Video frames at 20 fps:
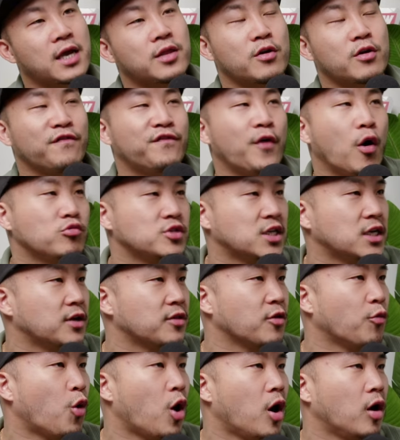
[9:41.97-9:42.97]
in their phones into
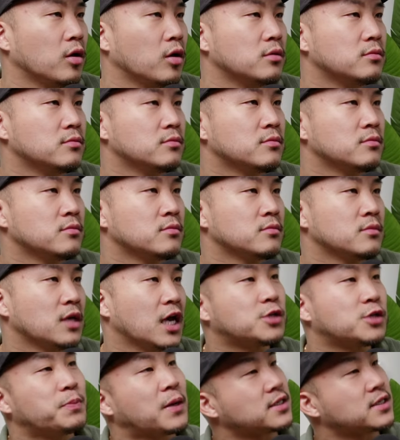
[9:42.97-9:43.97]
the wall?
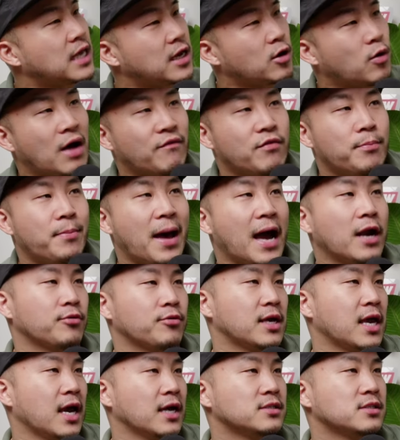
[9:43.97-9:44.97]
It's because they don't have a battery
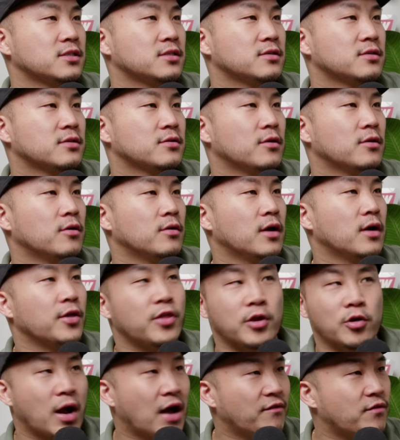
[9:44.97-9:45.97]
case. Right. Or they
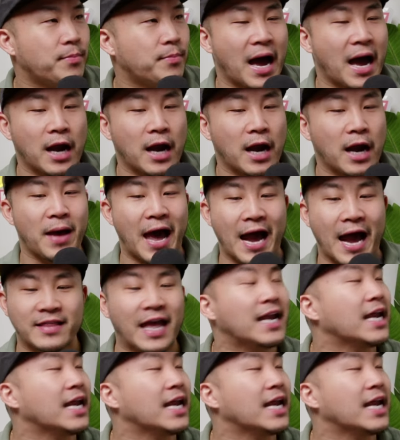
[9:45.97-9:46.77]
don't have a battery pack. They